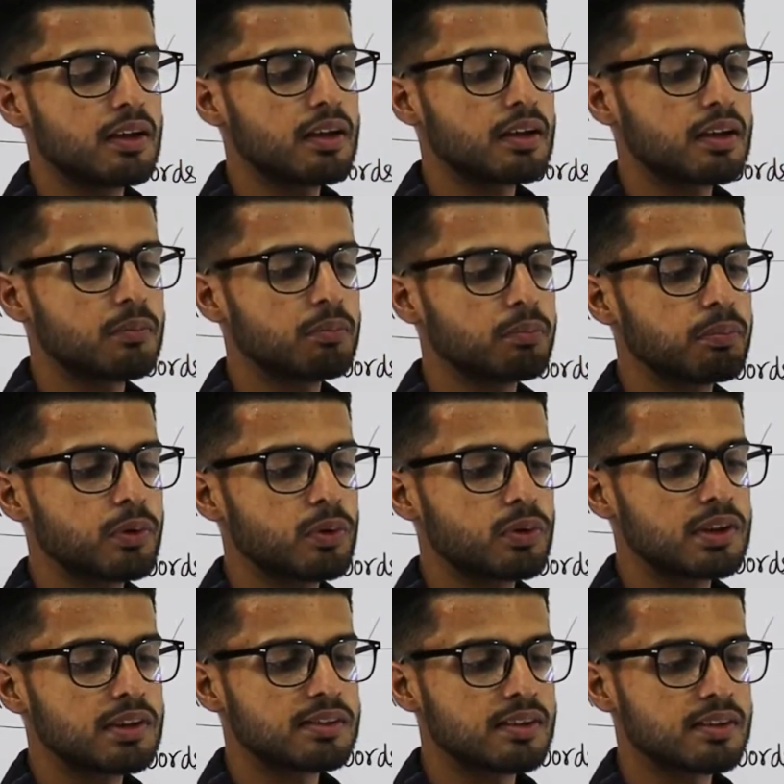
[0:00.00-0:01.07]
A
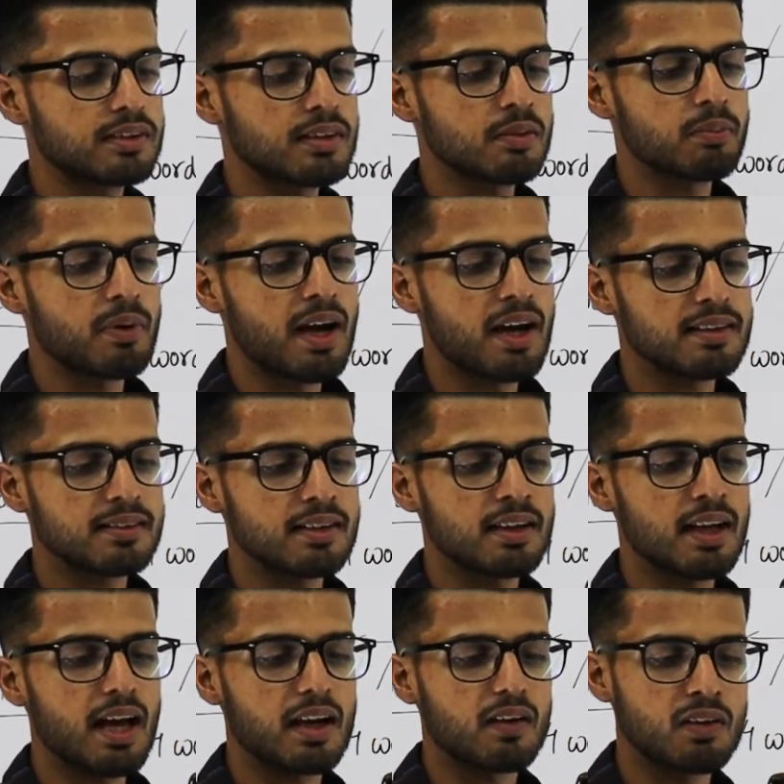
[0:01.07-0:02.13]
computer system has
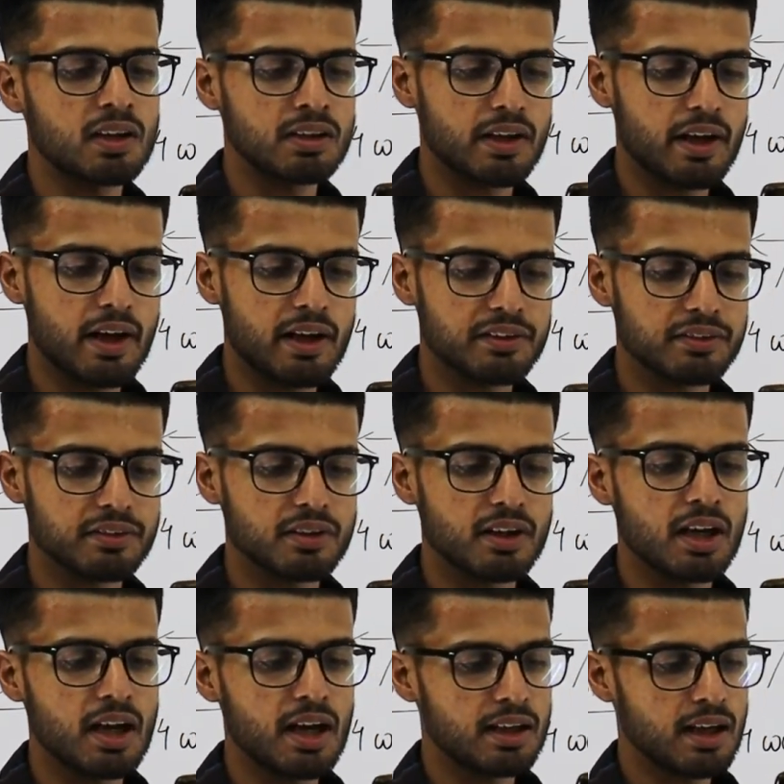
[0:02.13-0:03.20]
an L1 cache,
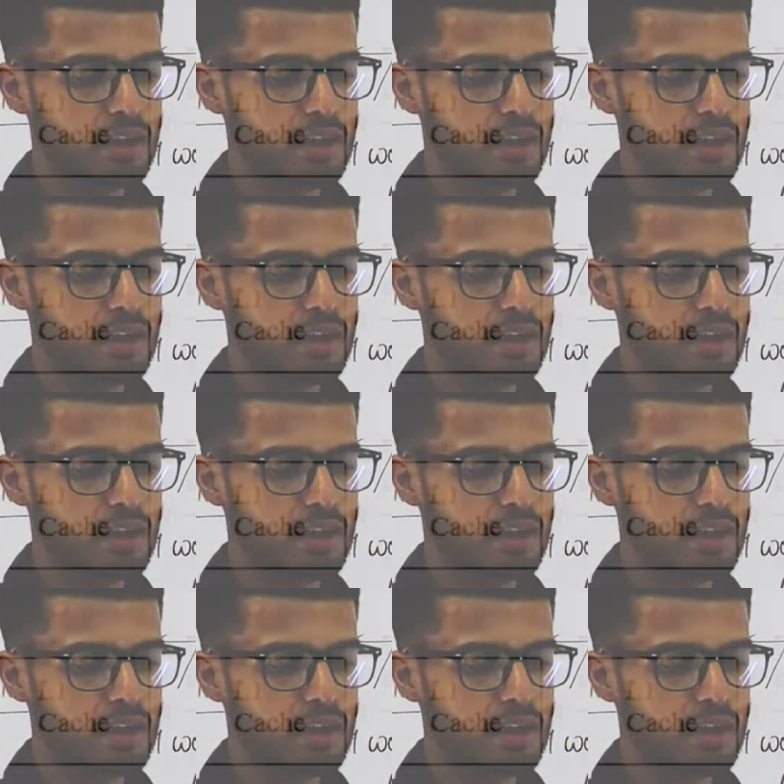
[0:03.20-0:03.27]
an